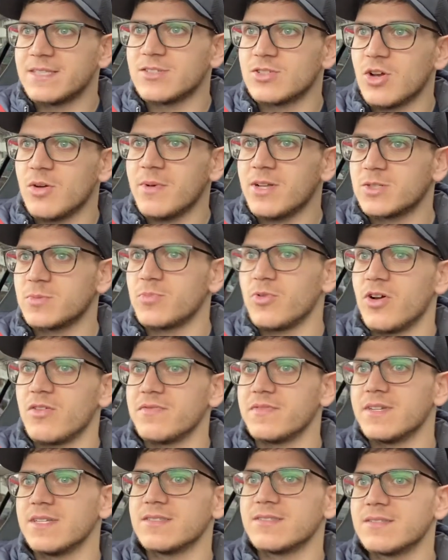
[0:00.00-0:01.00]
so much
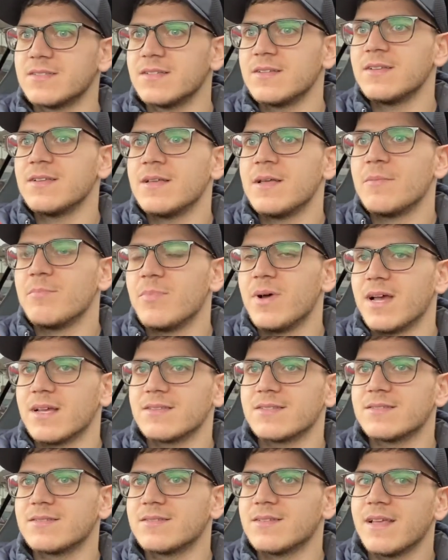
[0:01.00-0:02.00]
profit?
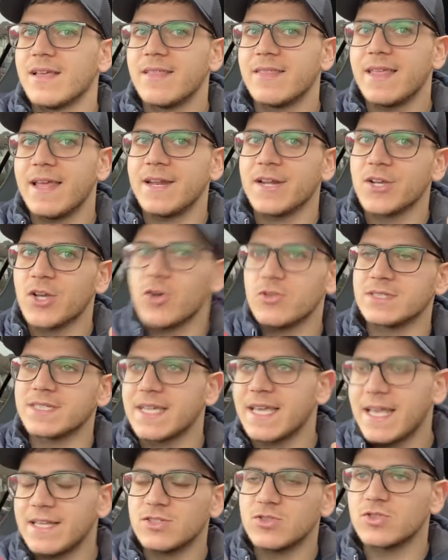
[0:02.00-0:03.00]
But then it goes
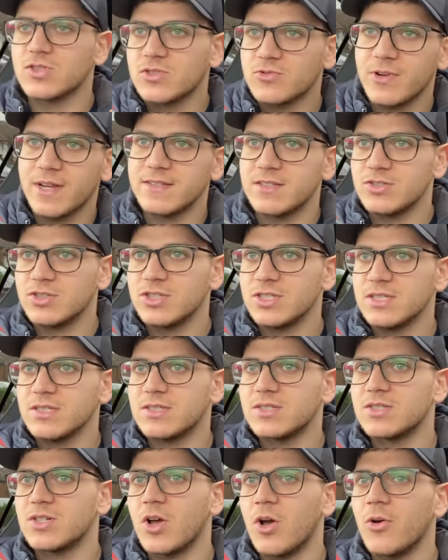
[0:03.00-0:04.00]
against your strategy.
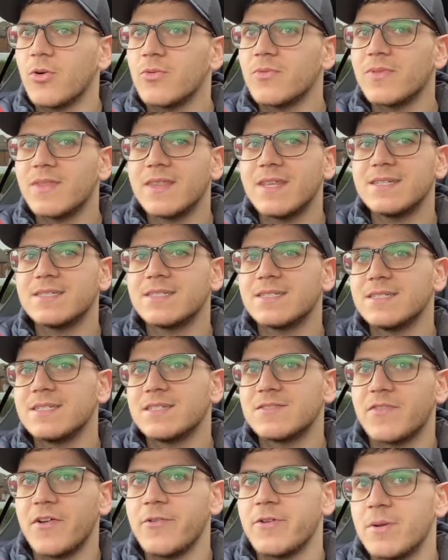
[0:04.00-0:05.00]
So this
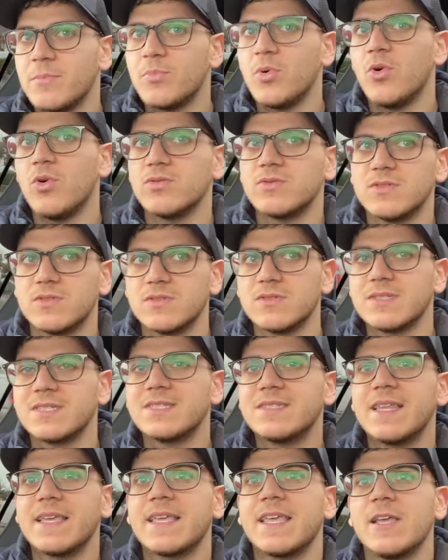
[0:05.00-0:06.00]
is very important,
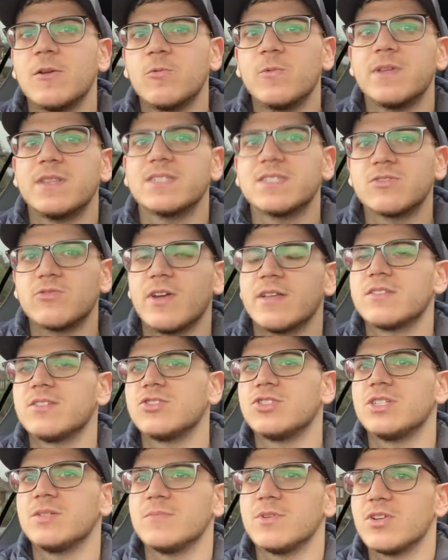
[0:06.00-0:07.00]
sticking with the
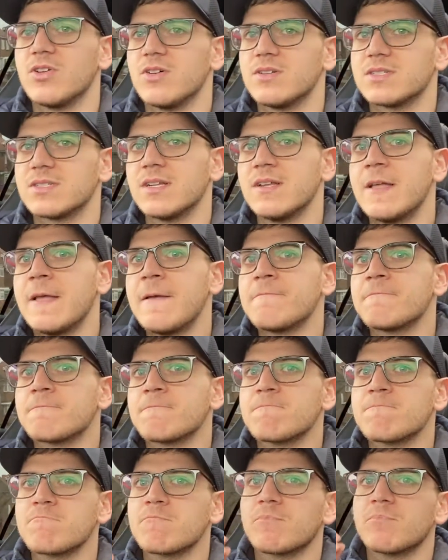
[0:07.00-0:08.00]
strategy, because
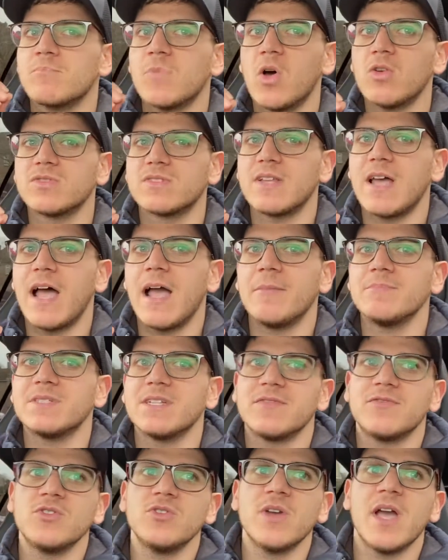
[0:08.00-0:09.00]
most times
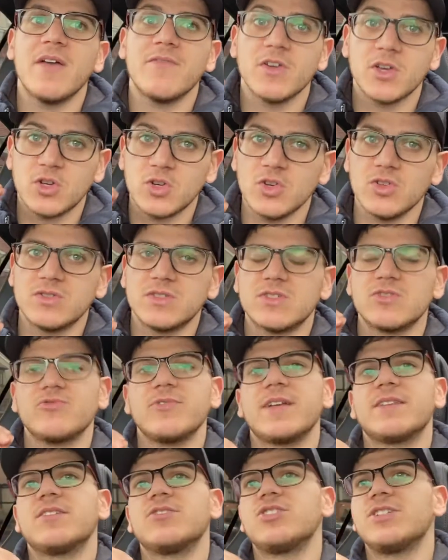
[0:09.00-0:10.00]
if you have a good
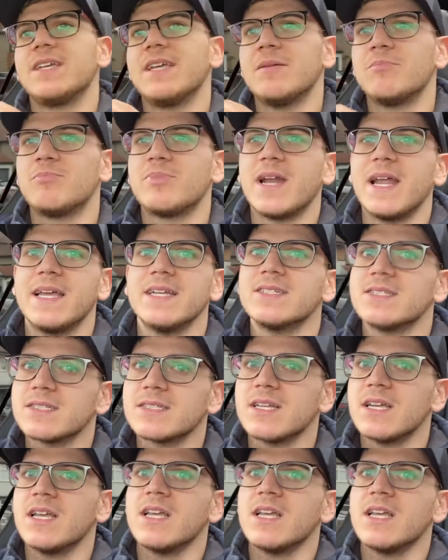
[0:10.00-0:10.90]
strategy in place,